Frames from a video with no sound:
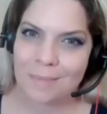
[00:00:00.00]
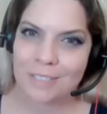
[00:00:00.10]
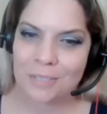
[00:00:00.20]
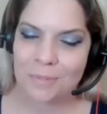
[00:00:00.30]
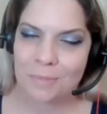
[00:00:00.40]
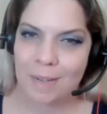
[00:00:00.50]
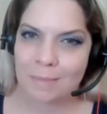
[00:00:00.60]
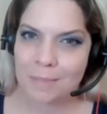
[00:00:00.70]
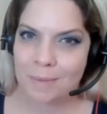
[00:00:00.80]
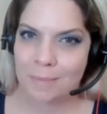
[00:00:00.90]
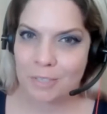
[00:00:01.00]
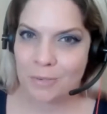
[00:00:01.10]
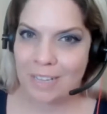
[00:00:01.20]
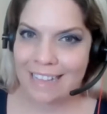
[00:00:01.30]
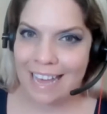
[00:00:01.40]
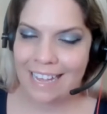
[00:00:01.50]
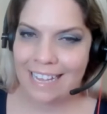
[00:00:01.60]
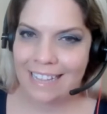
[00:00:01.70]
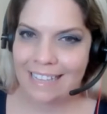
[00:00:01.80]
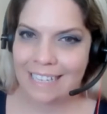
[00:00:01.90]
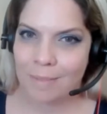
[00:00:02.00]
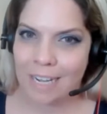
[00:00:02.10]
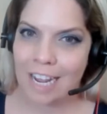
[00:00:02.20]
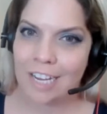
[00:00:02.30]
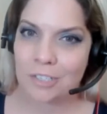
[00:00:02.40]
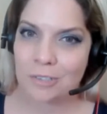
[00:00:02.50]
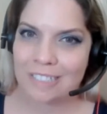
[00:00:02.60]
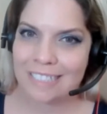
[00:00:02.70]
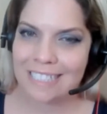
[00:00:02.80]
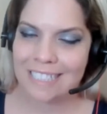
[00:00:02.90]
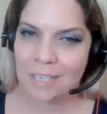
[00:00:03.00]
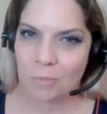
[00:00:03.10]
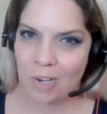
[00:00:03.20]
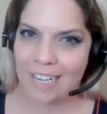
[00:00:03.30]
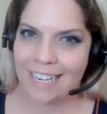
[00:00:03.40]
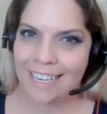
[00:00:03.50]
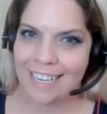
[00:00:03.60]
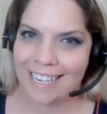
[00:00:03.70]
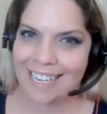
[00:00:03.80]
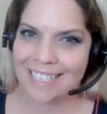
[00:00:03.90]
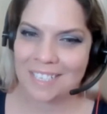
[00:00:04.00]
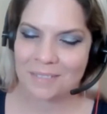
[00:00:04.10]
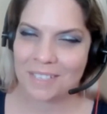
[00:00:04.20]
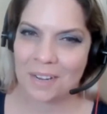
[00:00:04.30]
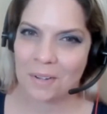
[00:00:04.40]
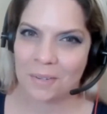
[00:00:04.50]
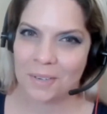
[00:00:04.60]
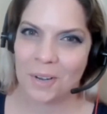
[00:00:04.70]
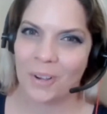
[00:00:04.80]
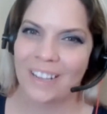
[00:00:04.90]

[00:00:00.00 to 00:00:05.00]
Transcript: with Supermoms, but between that and then my college courses and working and kids, I was like, oh, no.